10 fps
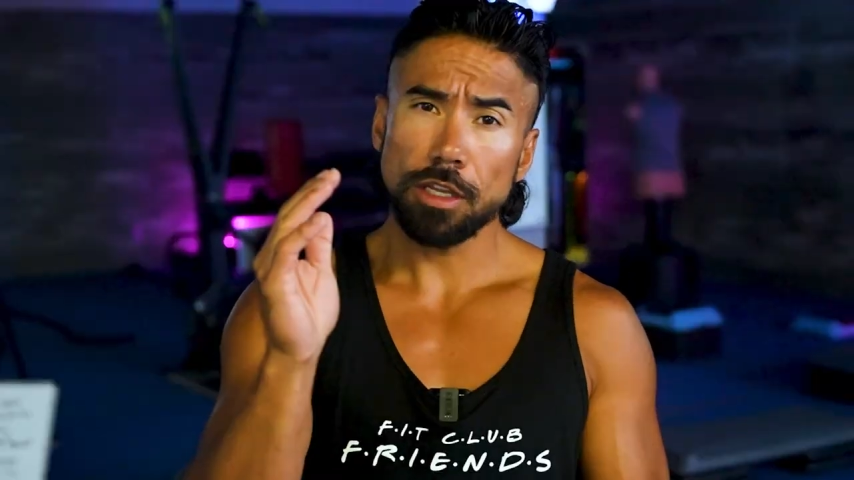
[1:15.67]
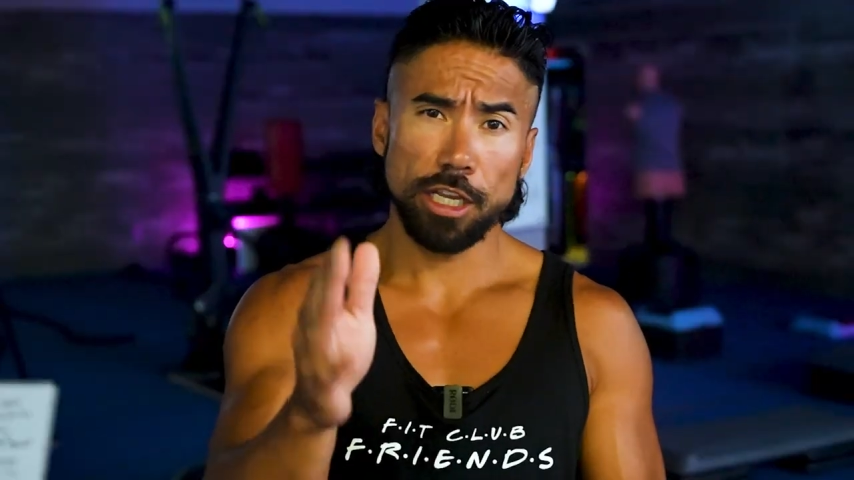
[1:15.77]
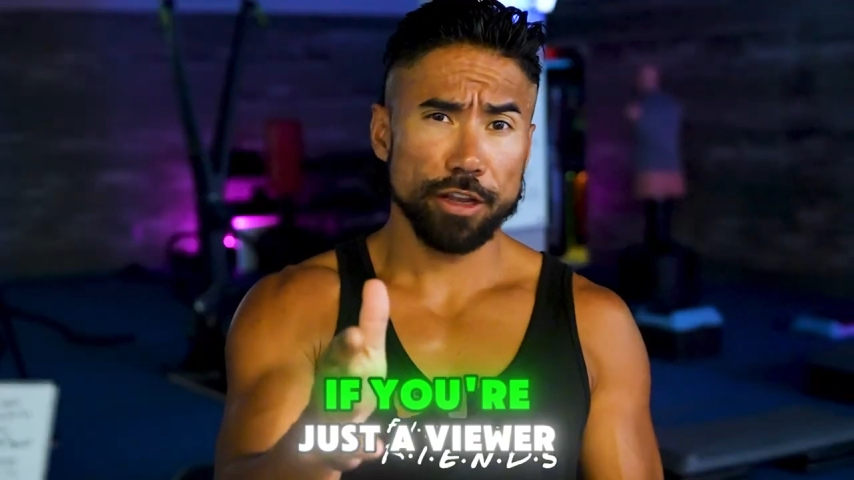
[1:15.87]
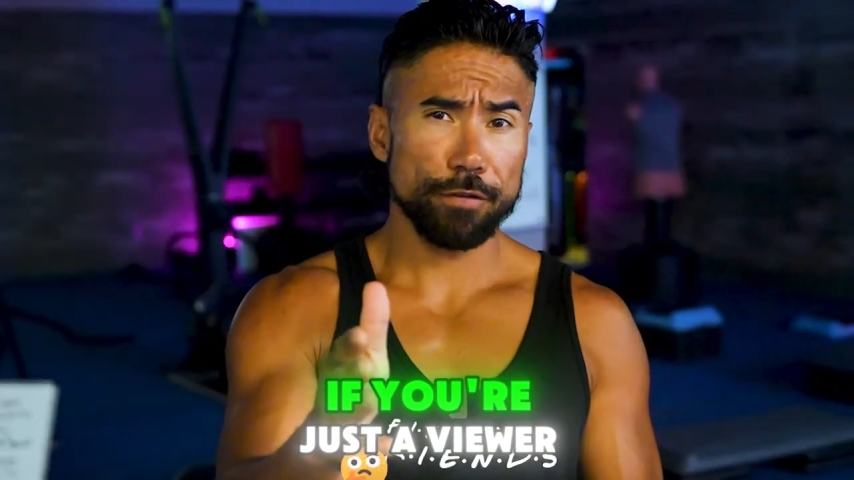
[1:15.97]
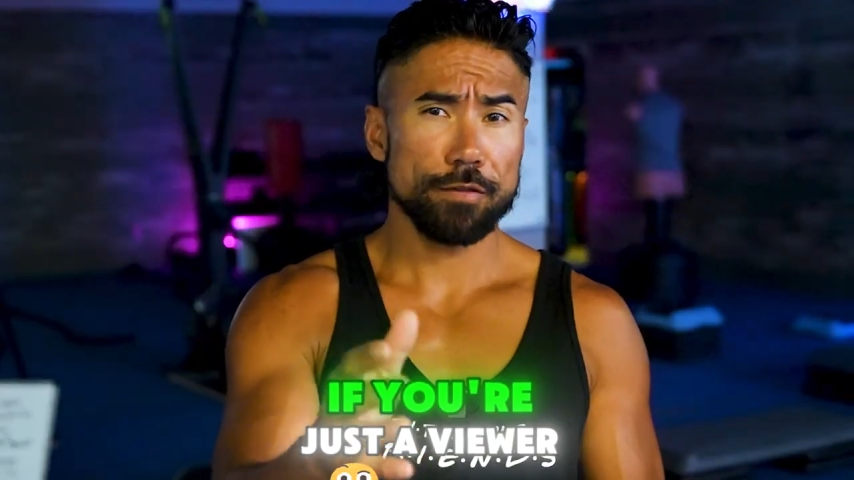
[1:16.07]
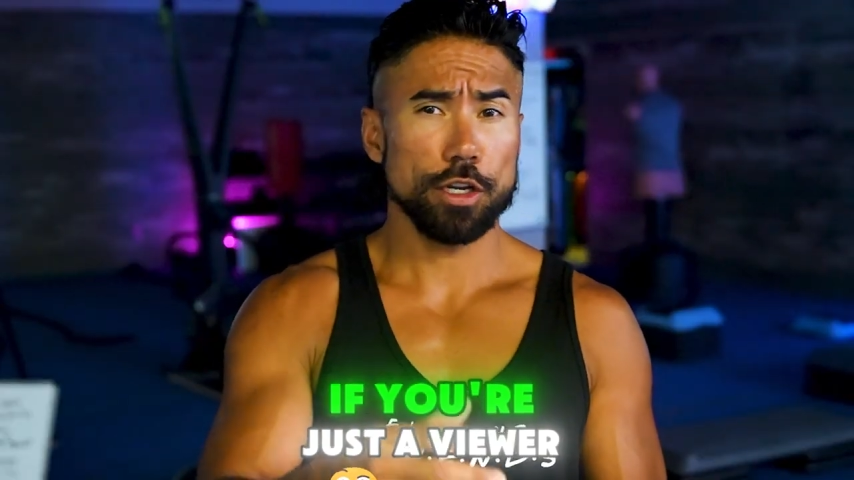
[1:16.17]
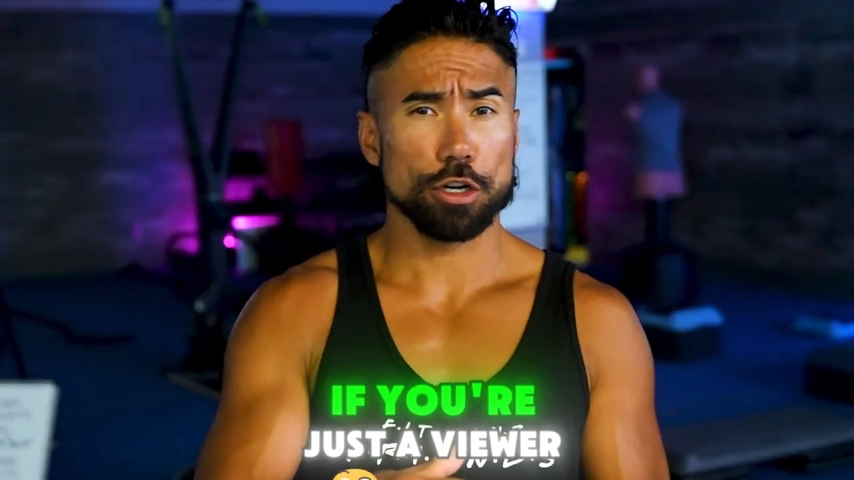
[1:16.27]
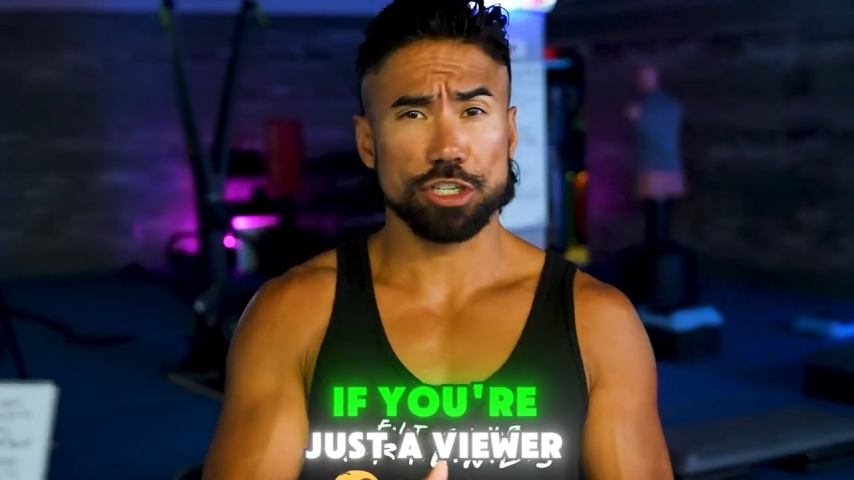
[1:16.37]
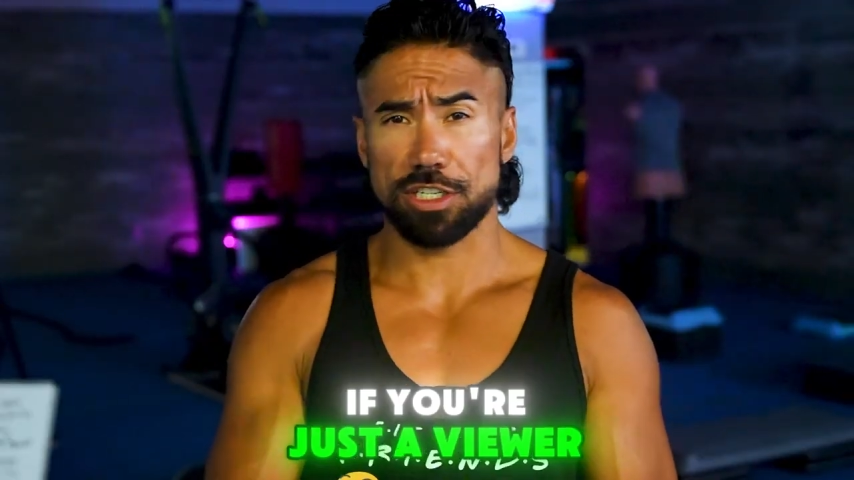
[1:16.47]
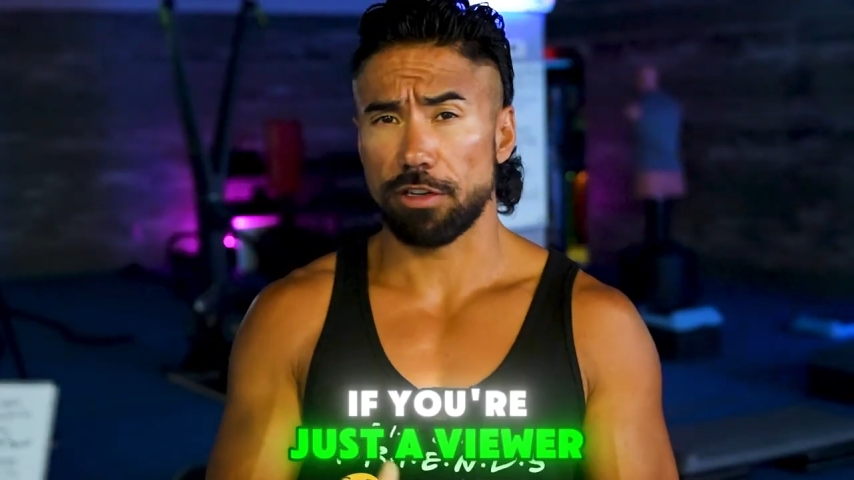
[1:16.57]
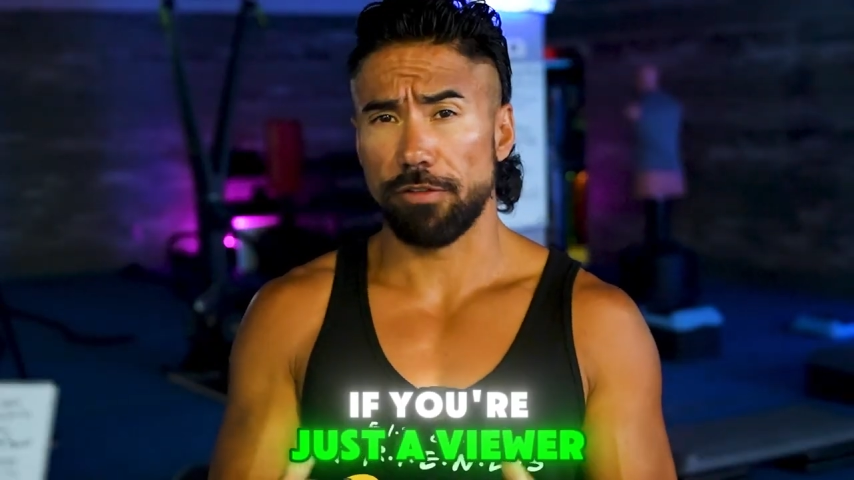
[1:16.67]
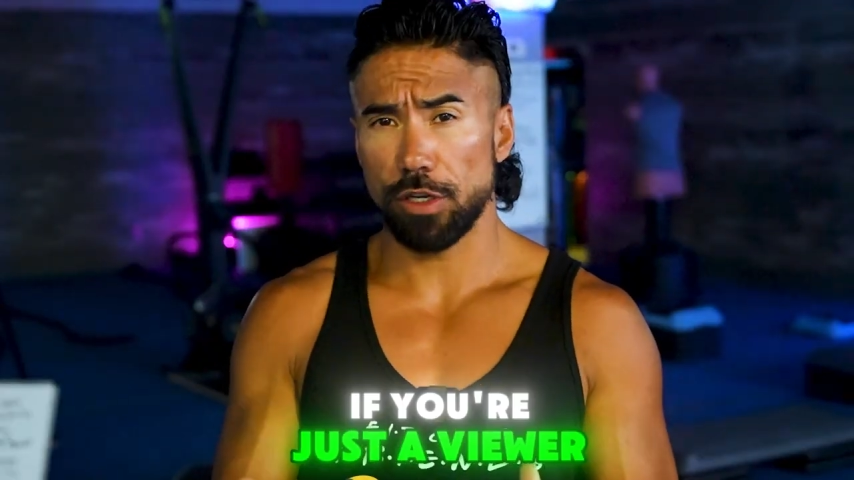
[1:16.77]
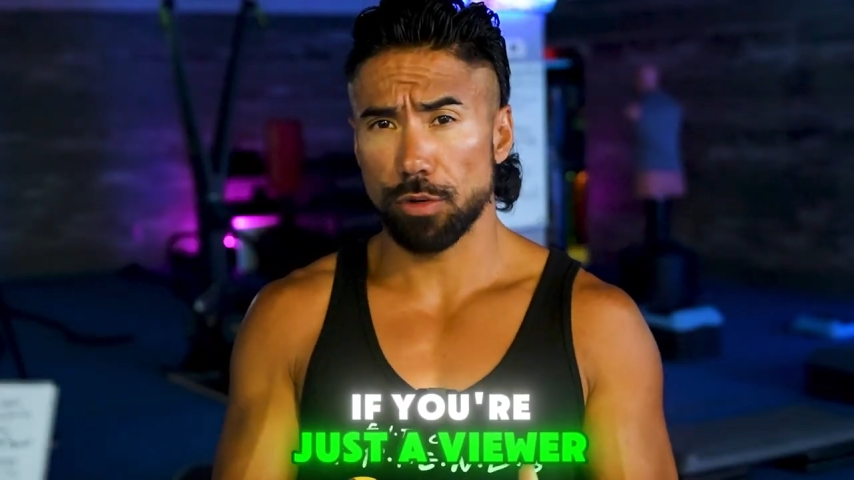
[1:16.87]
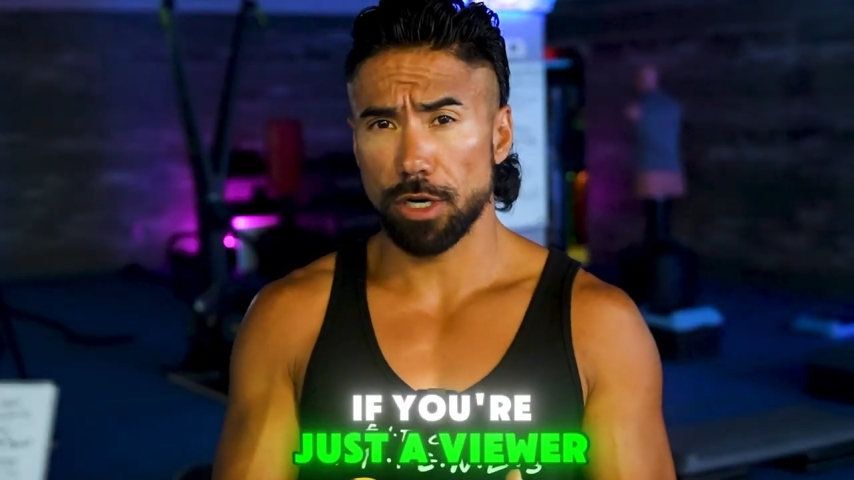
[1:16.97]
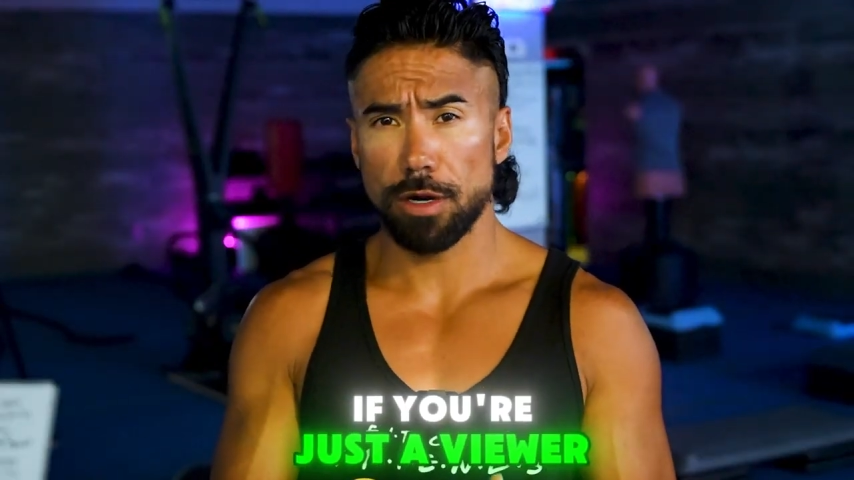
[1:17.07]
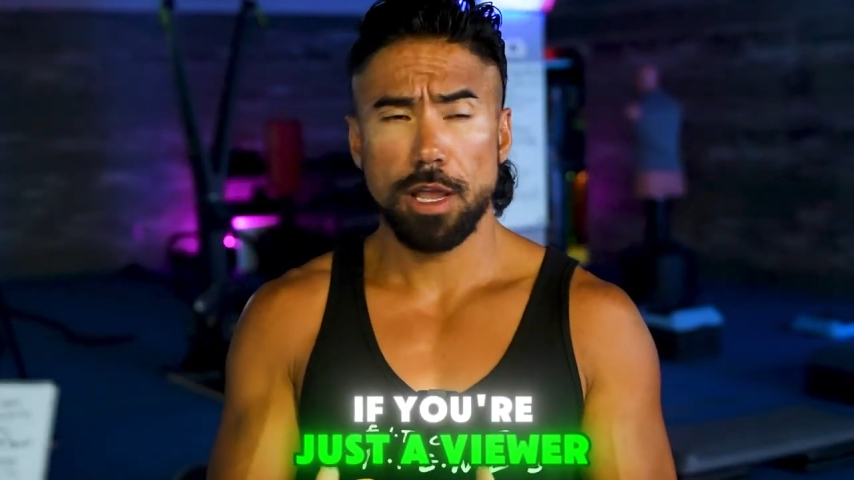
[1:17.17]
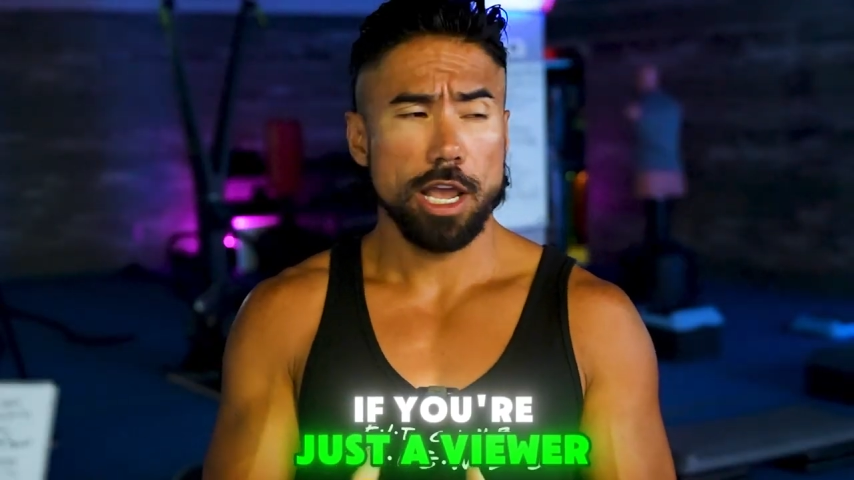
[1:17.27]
If you're just a viewer